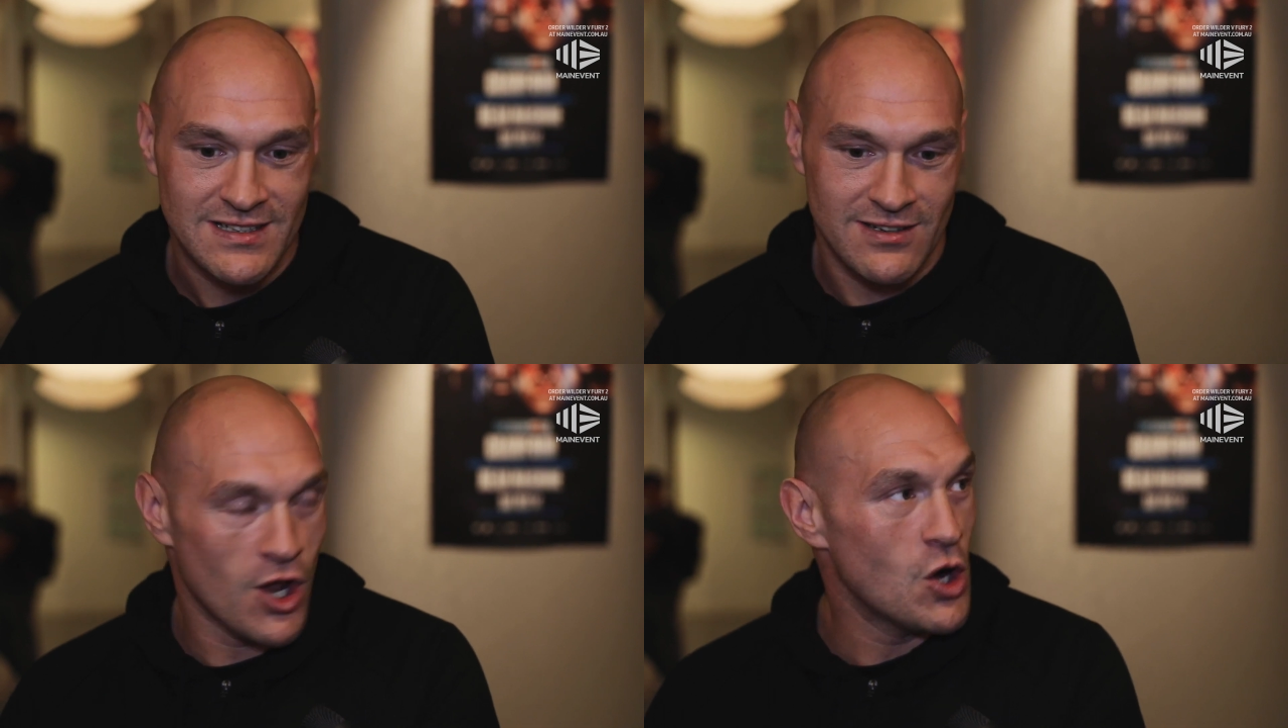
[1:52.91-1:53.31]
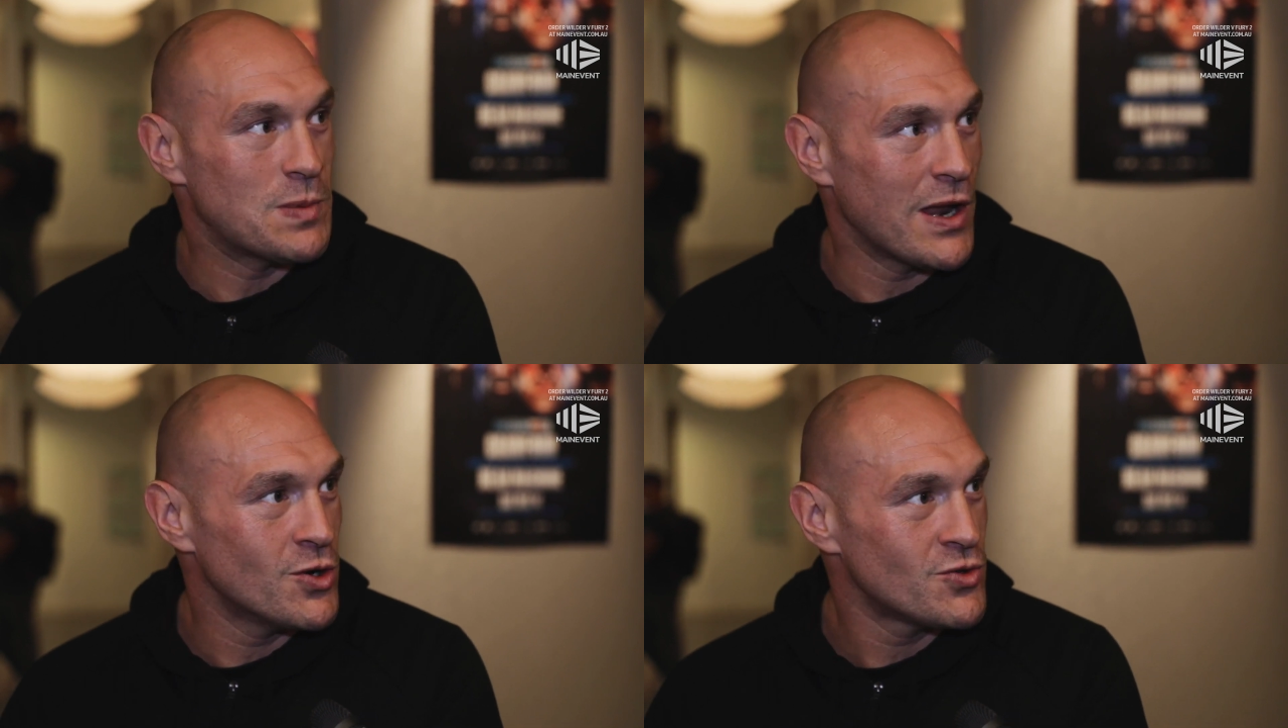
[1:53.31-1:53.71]
low
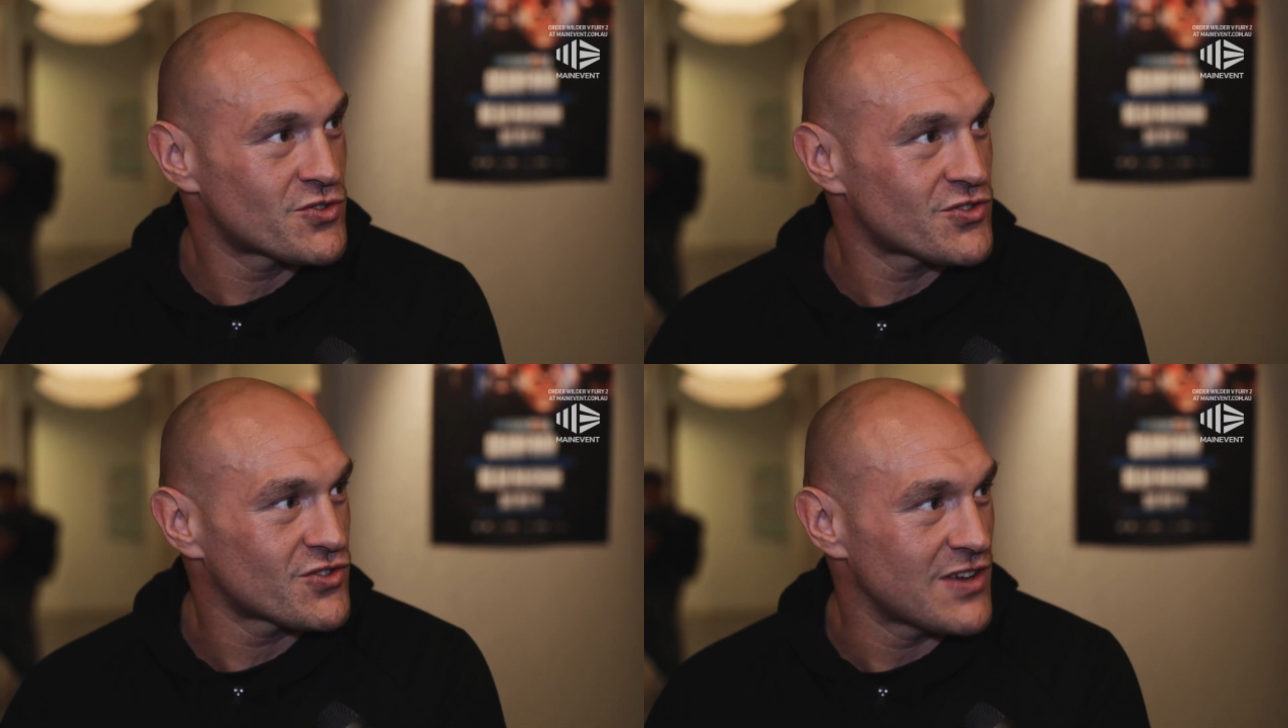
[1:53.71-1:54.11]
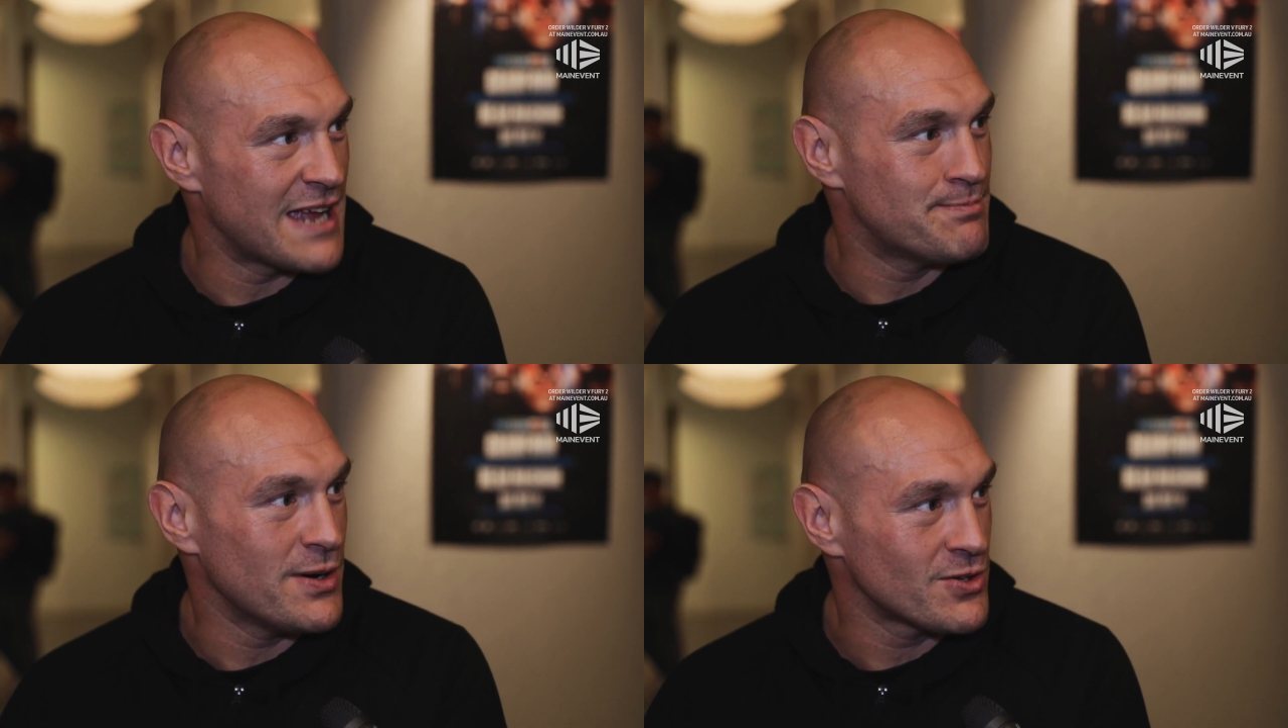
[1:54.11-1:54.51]
blows,
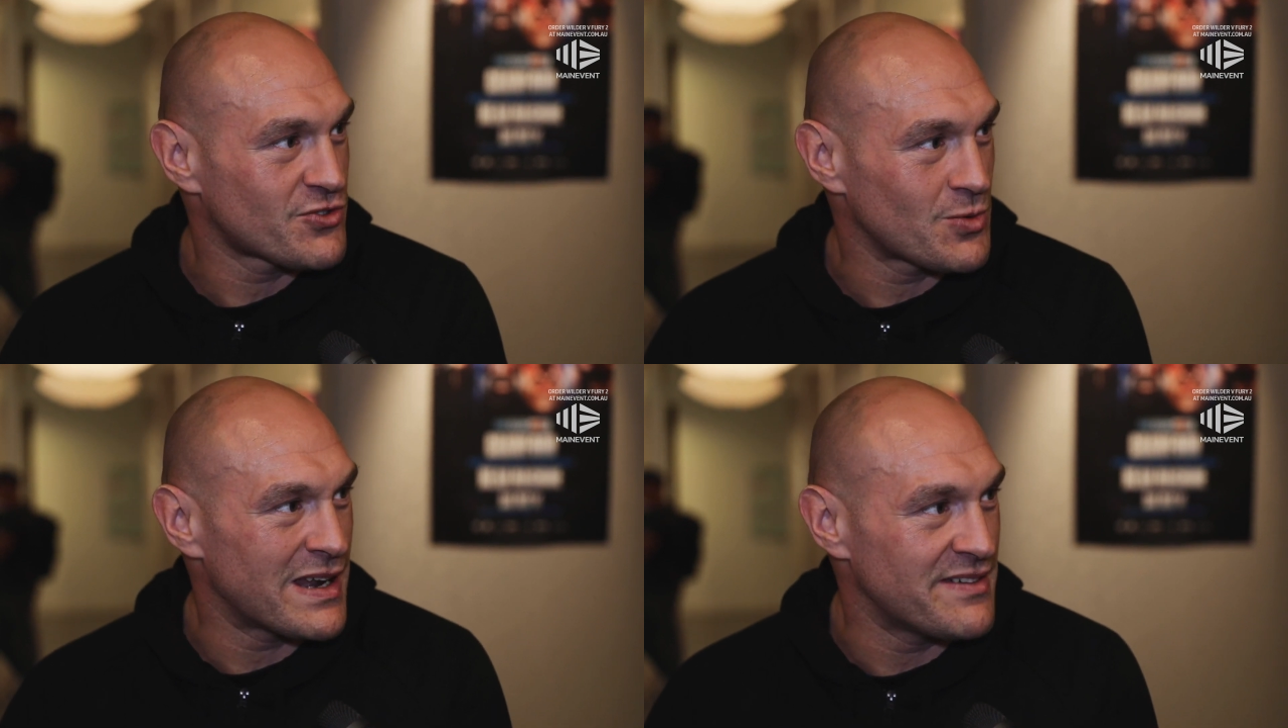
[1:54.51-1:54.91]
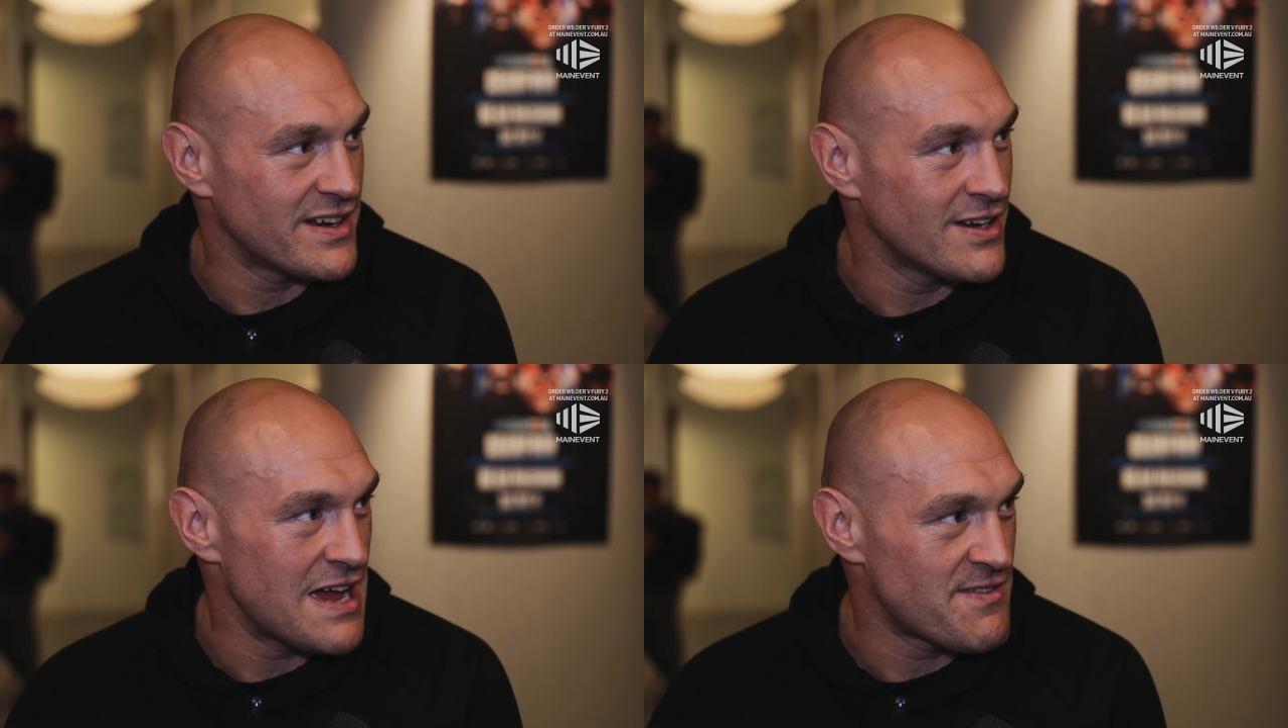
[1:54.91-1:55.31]
headbutts,
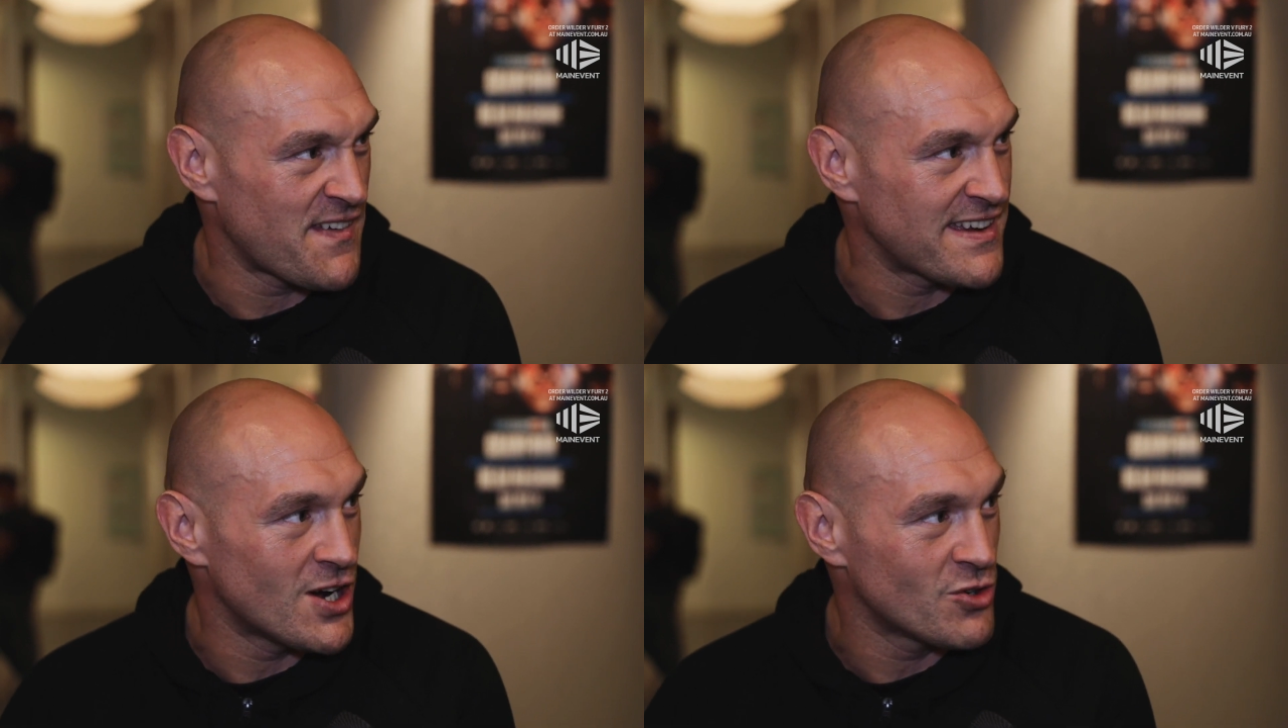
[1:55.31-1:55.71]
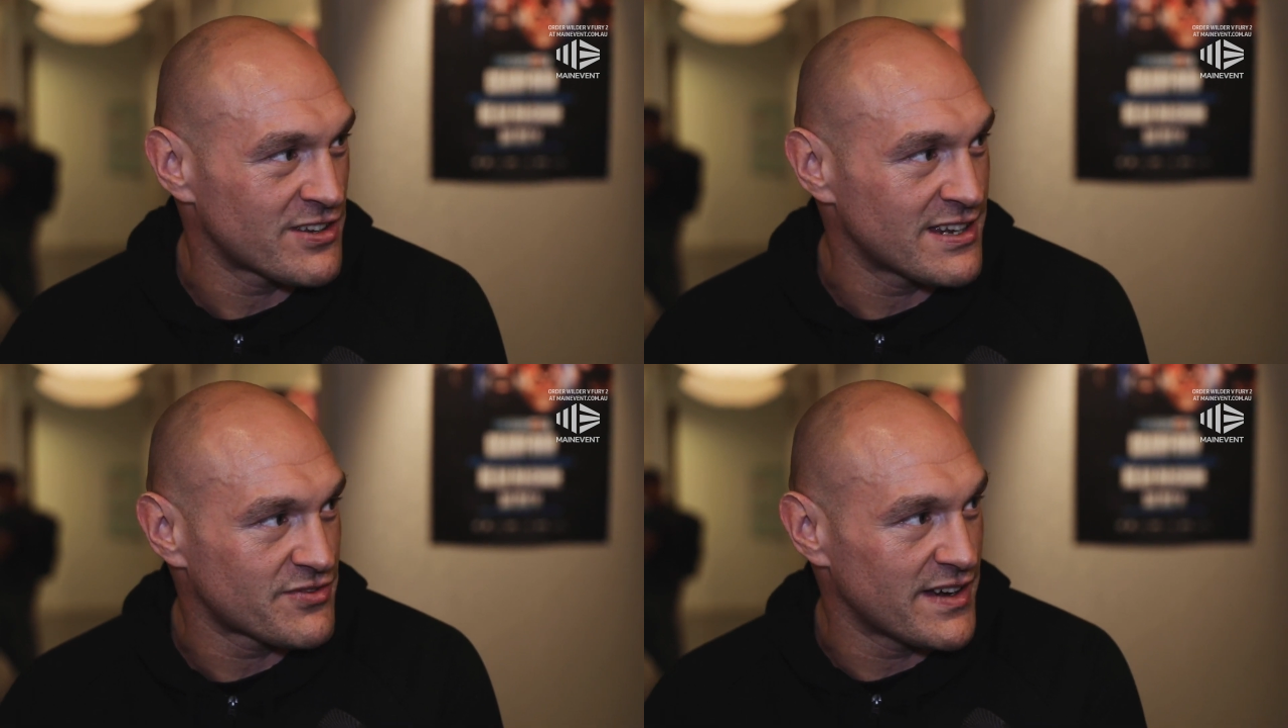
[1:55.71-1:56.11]
whatever. Everything goes
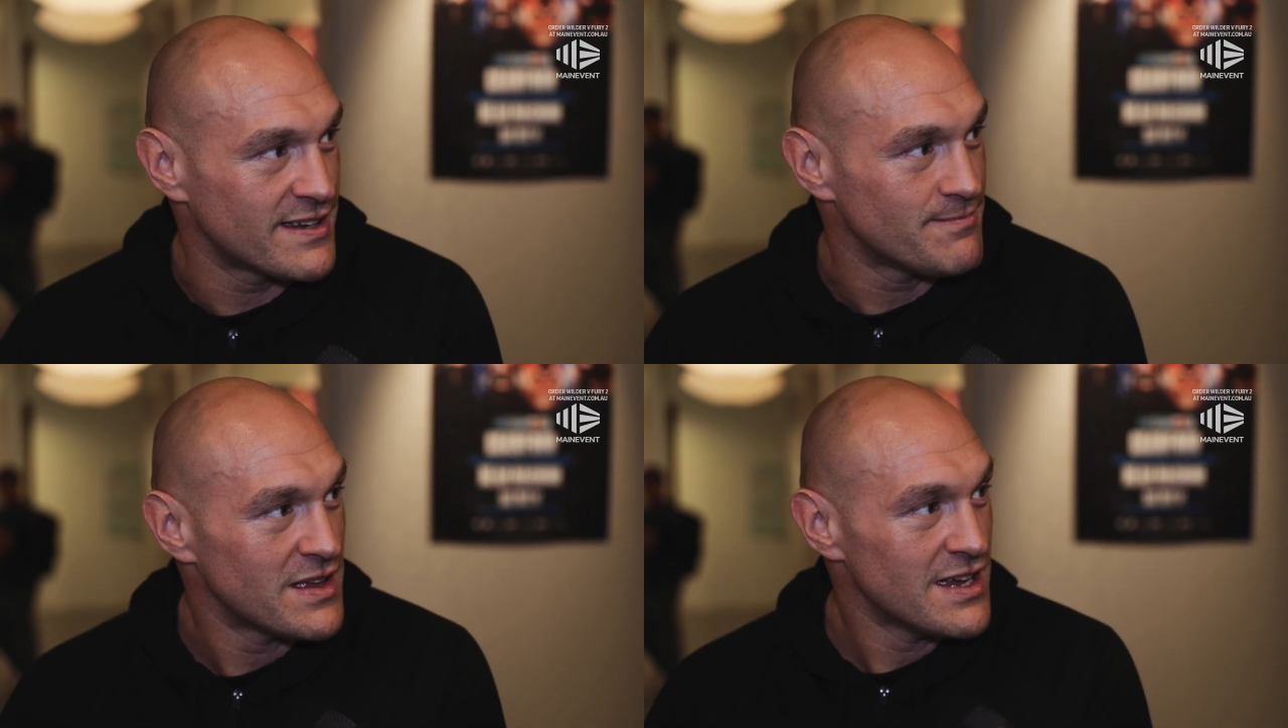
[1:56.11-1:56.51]
in this fight.